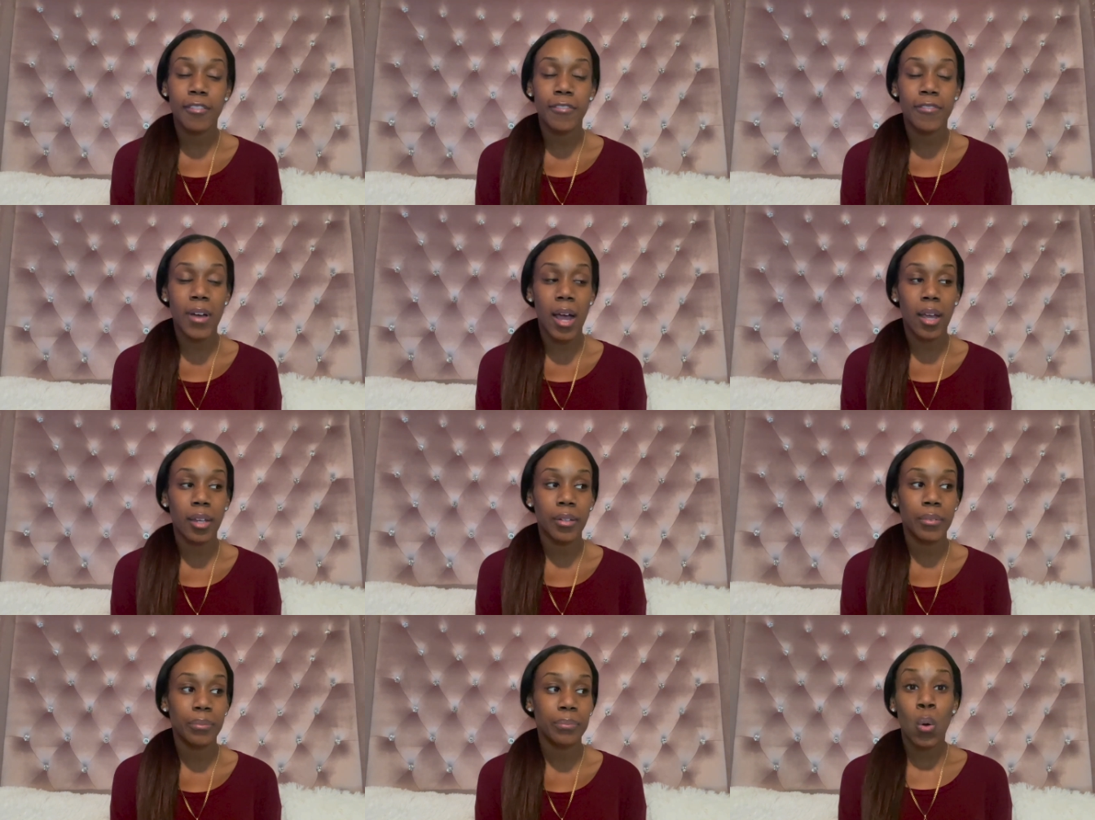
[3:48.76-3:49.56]

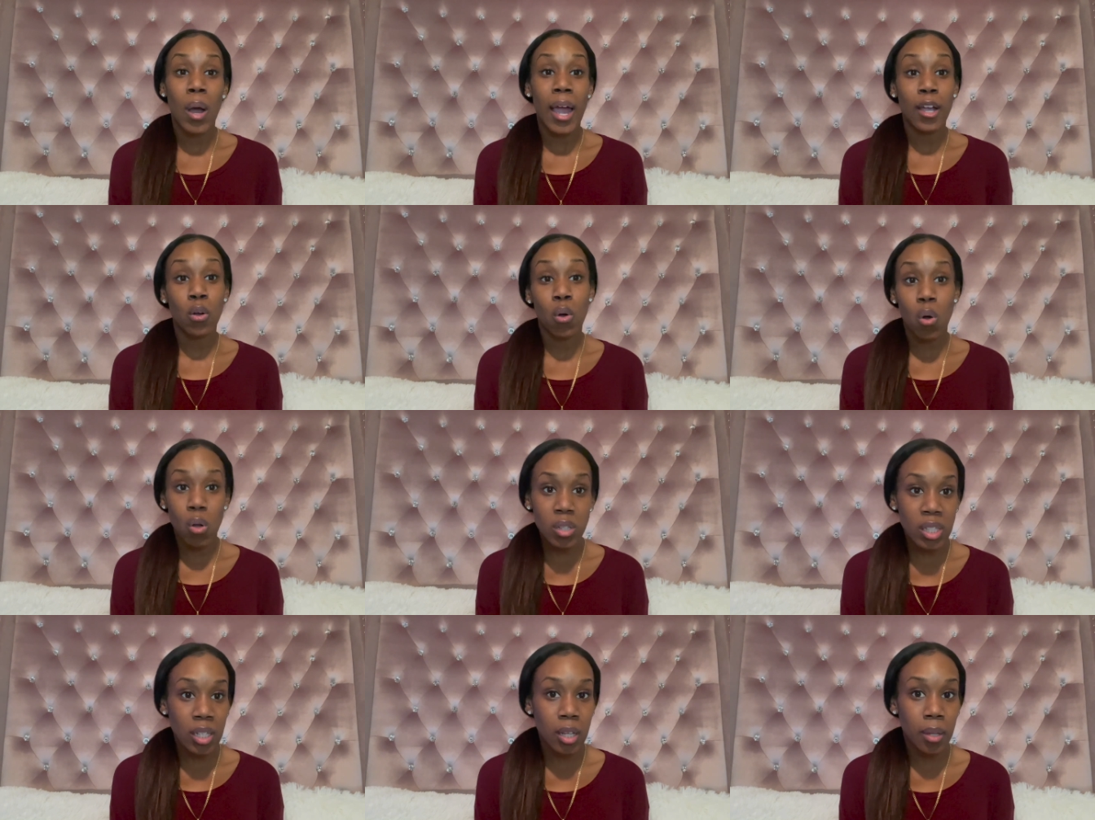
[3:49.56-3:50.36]
Fine. Well, I
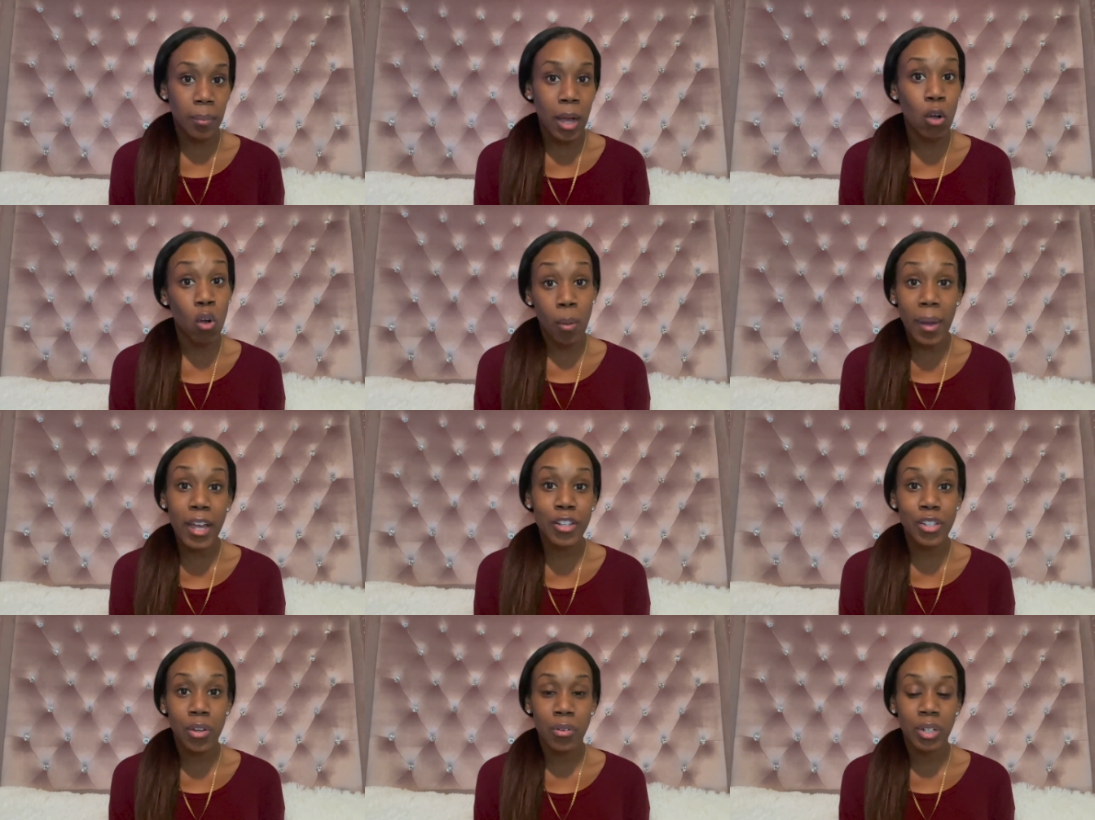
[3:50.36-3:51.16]
called him. I called my
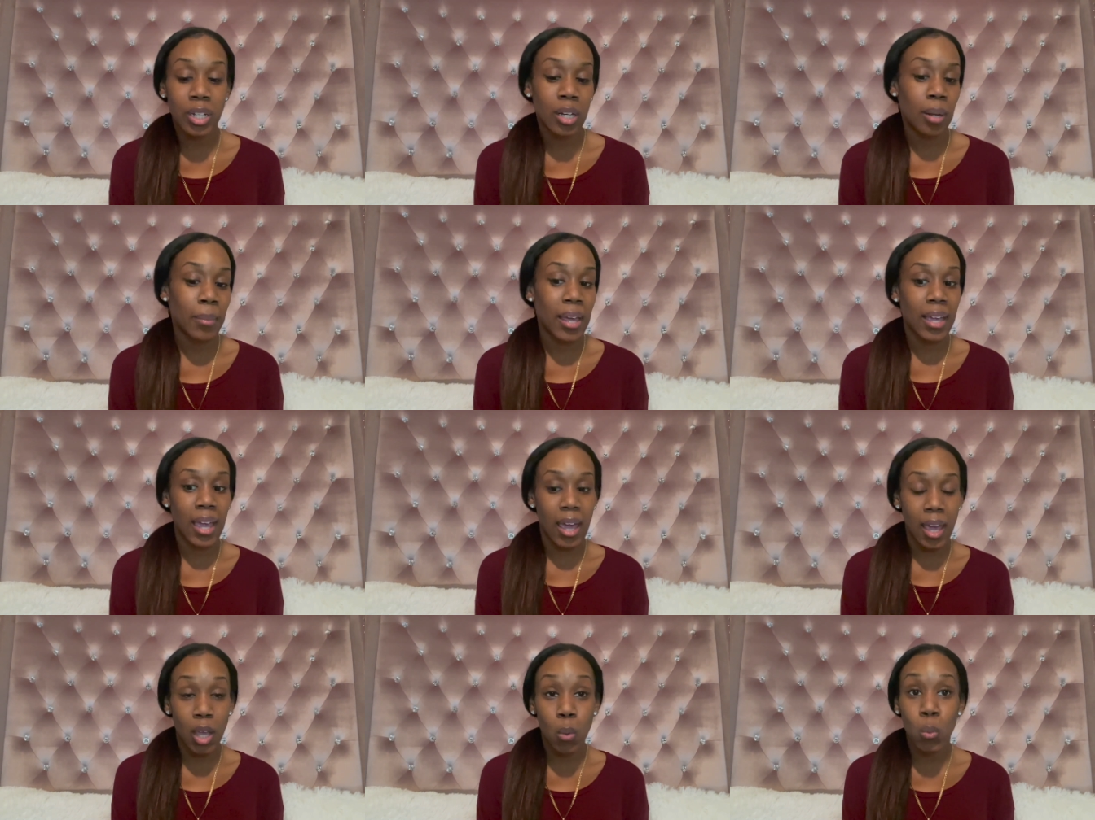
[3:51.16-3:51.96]
attorney and I'm like,
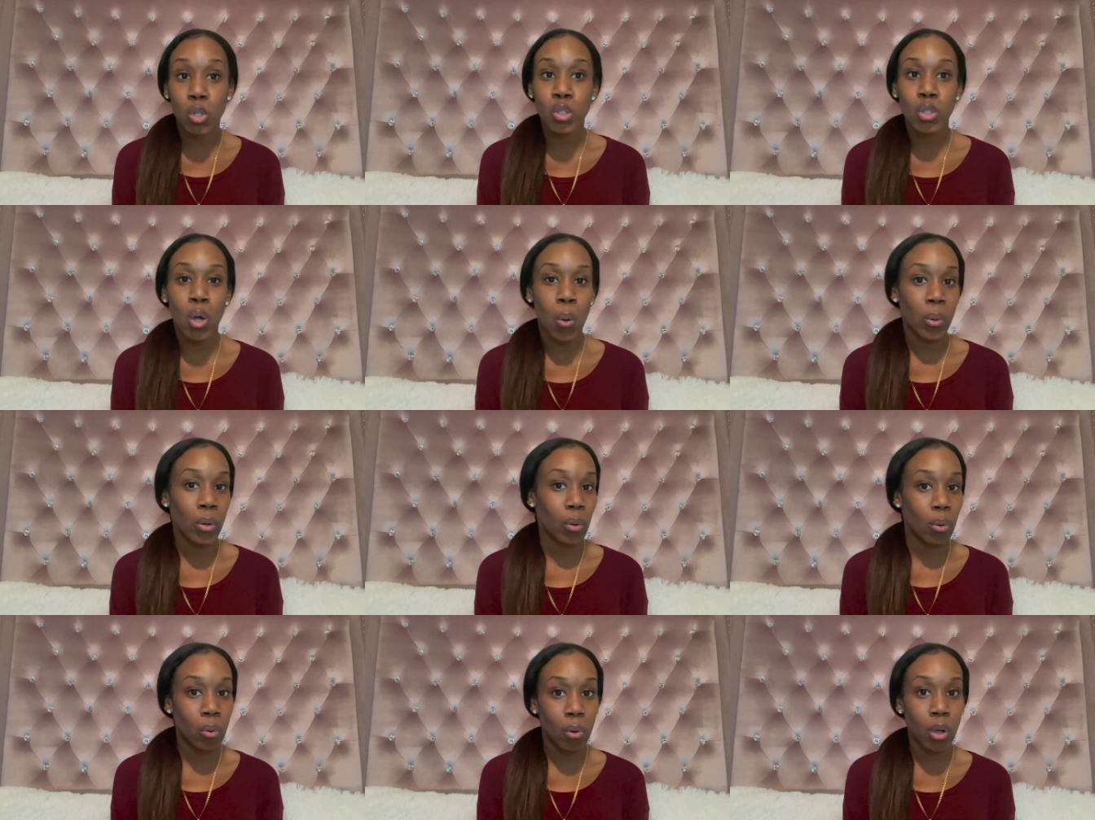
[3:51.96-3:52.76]
hey, what's going
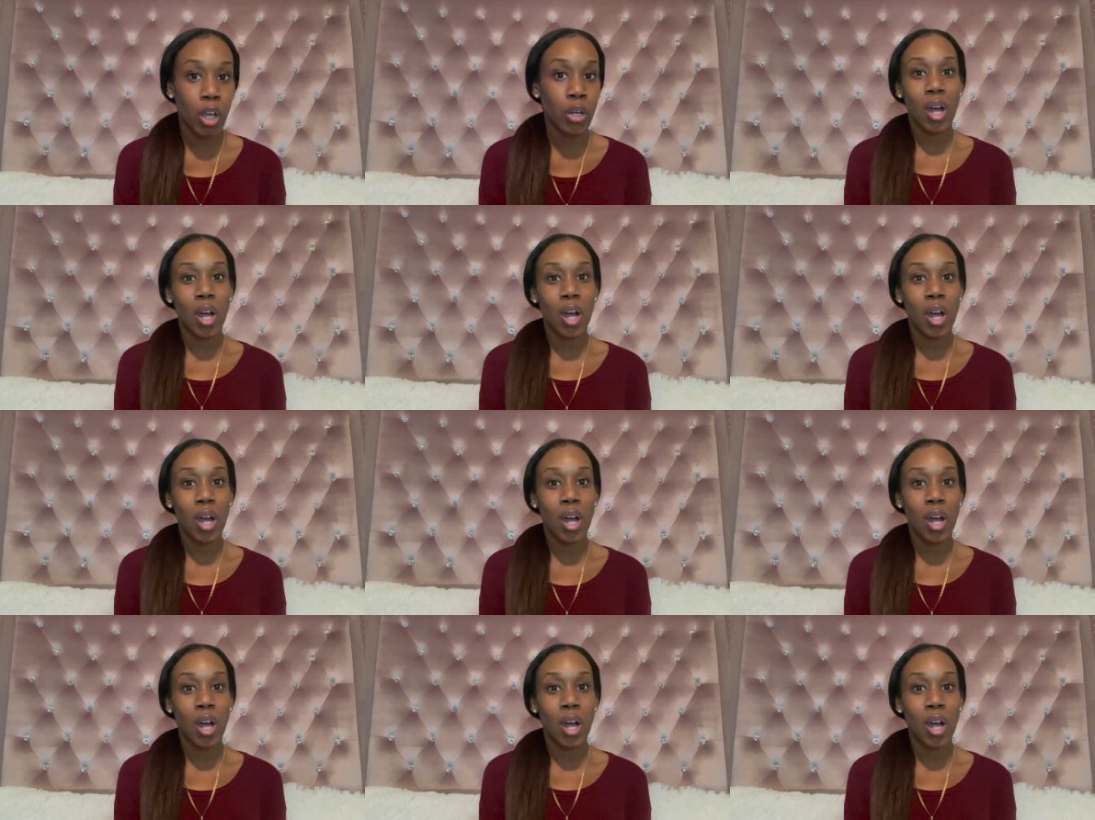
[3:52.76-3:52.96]
on?